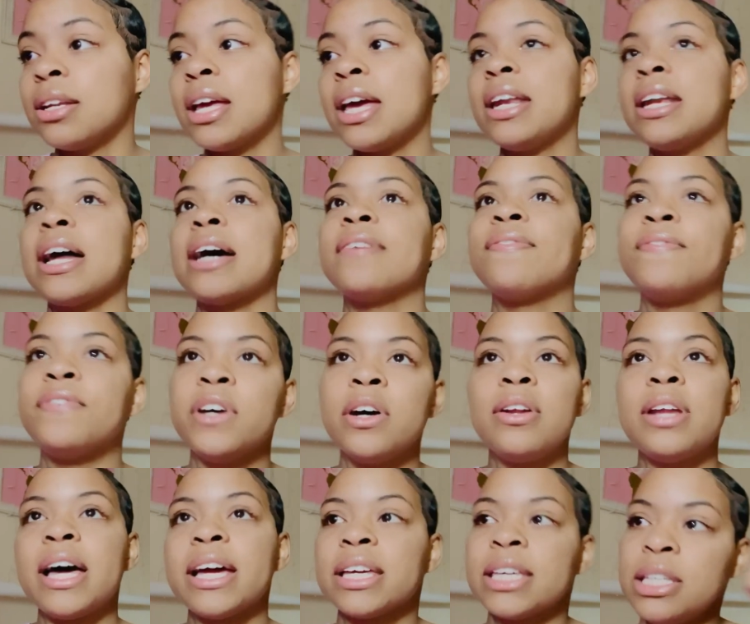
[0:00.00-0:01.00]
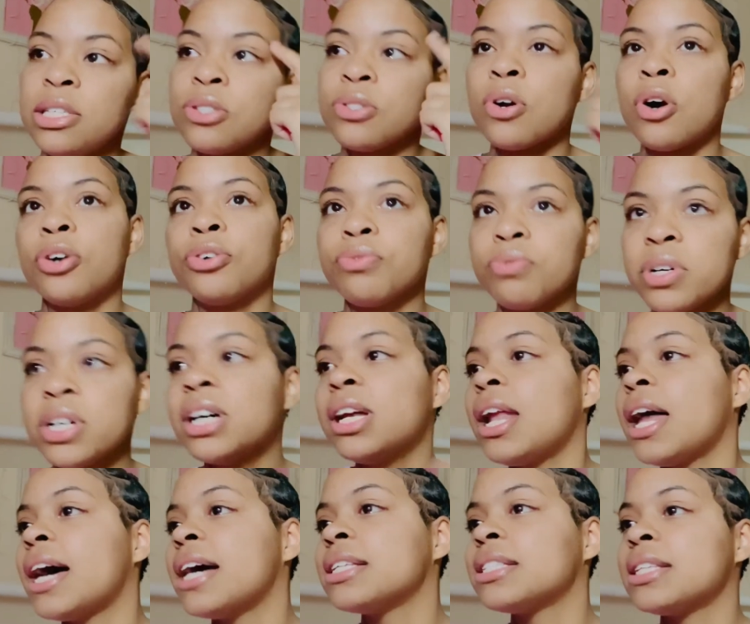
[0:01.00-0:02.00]
And I feel like he's starting to
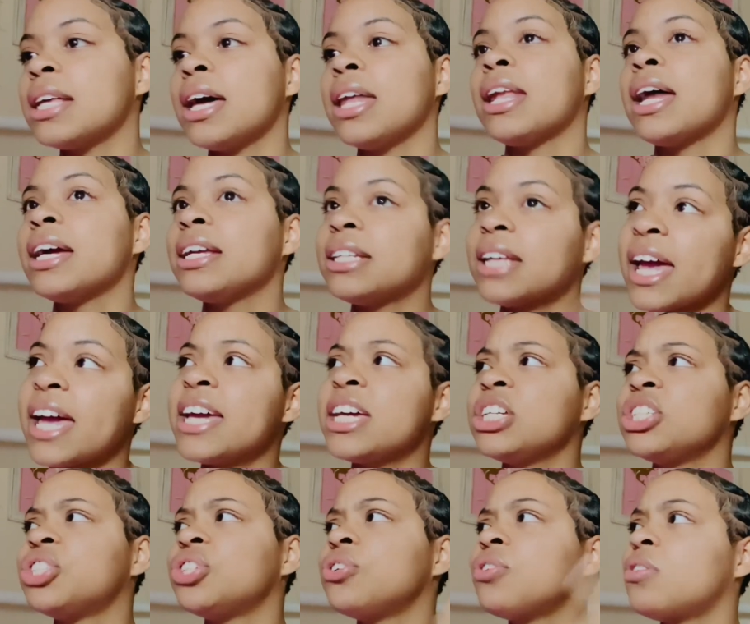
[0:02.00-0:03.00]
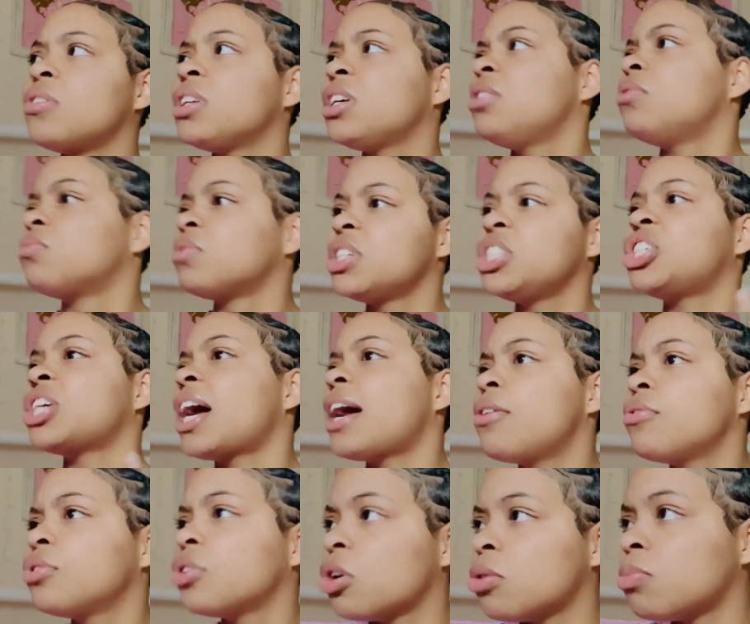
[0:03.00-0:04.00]
realize that, like, dang, she don't even reach
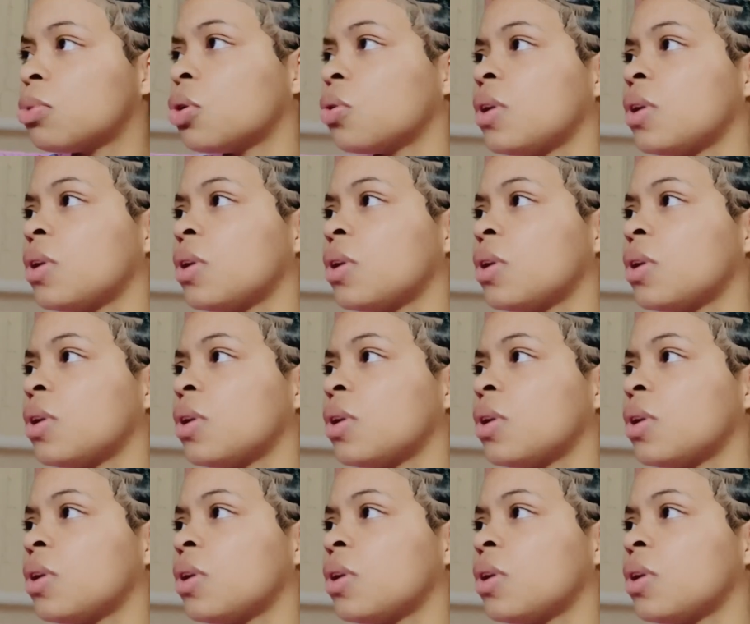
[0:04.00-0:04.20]
out no more.